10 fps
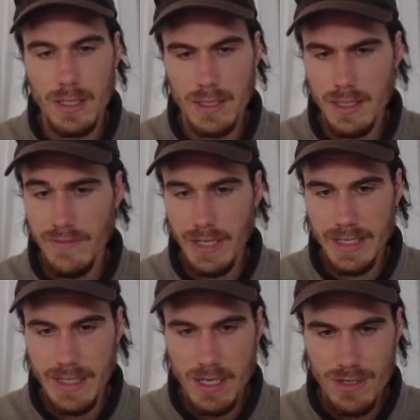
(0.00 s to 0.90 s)
Our
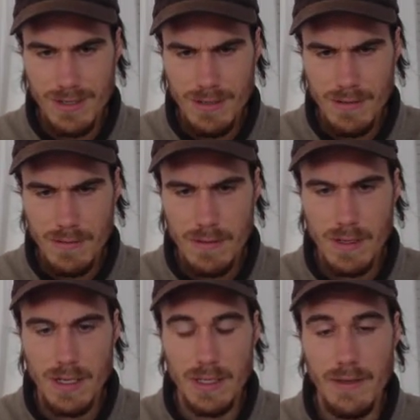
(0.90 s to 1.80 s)
civilization?
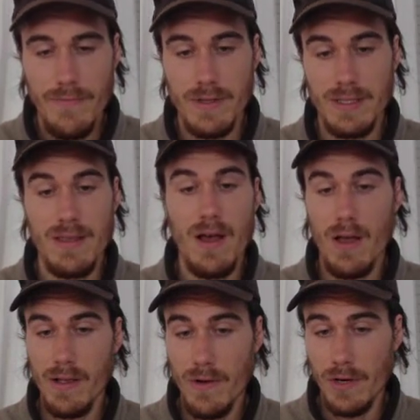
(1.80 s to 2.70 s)
If it's
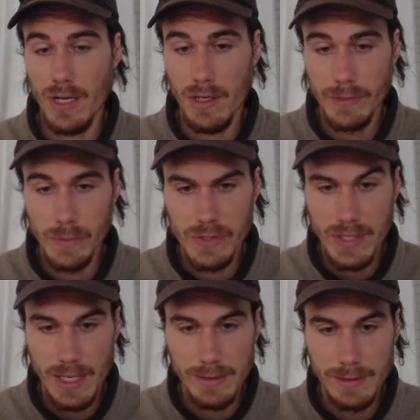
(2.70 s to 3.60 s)
on a global
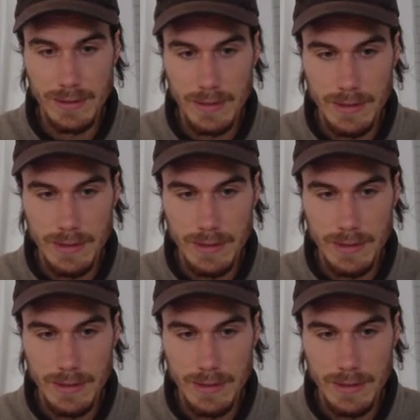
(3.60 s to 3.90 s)
scale?